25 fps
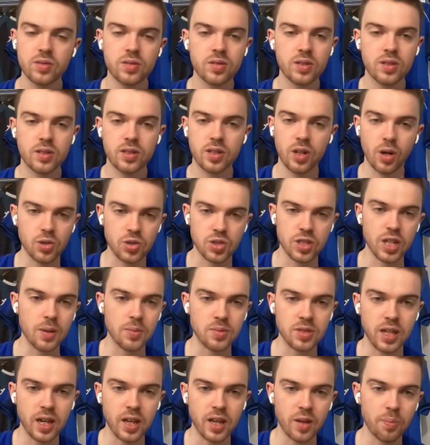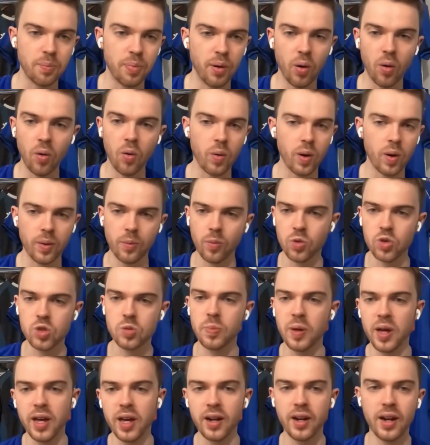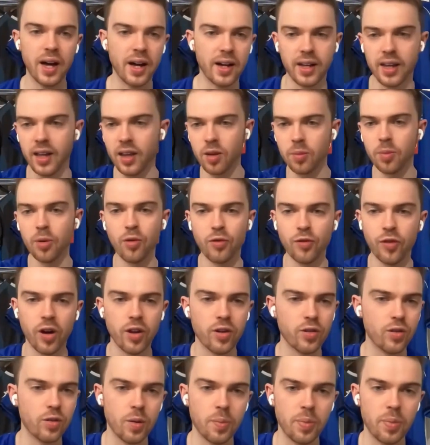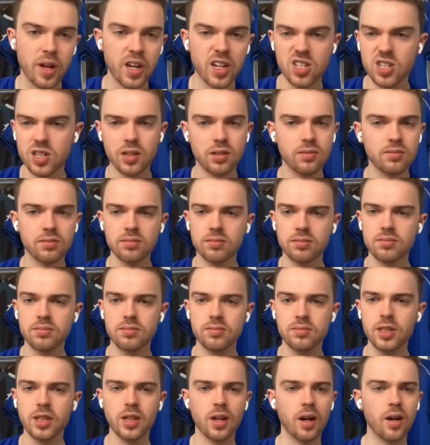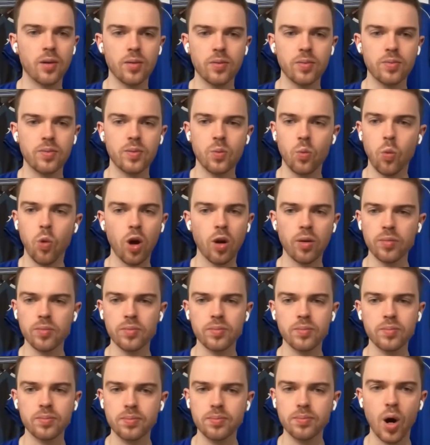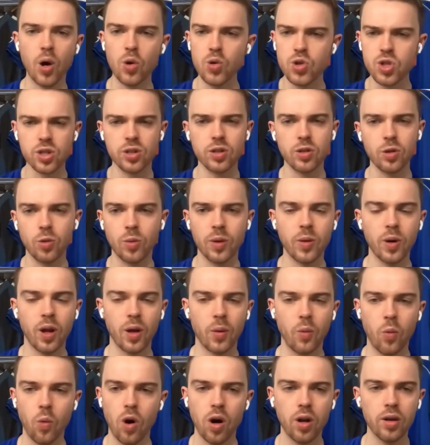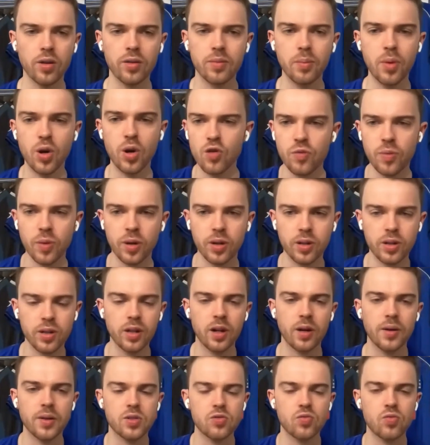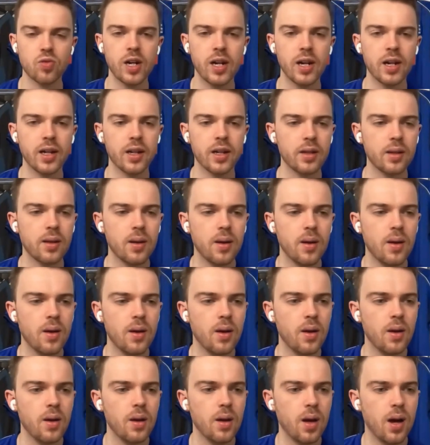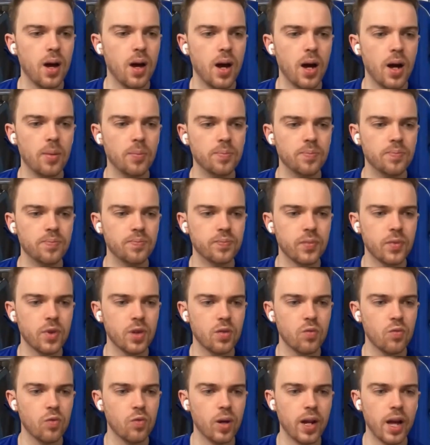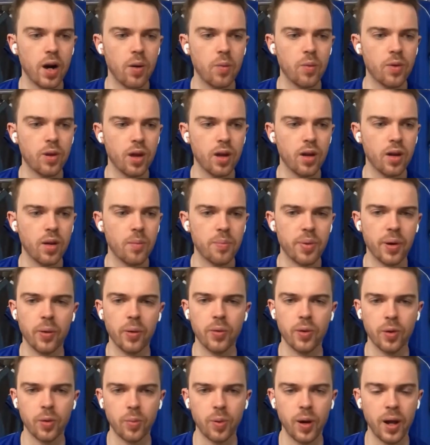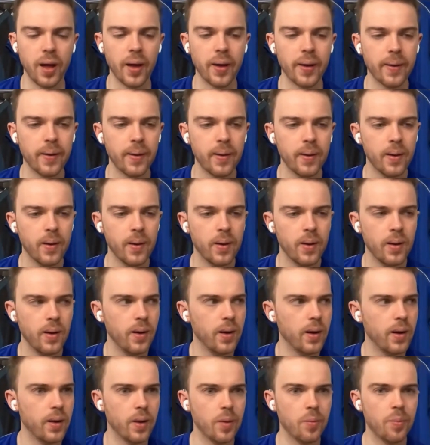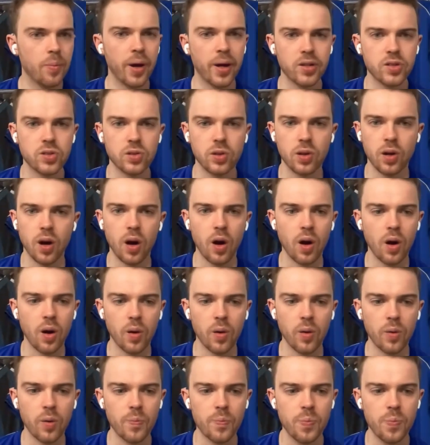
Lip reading: goes deep to get the ball and will spin and get the ball further up the pitch in, one motion or like one movement. It's really helped with our like build up play. And then Pek Sung Ho,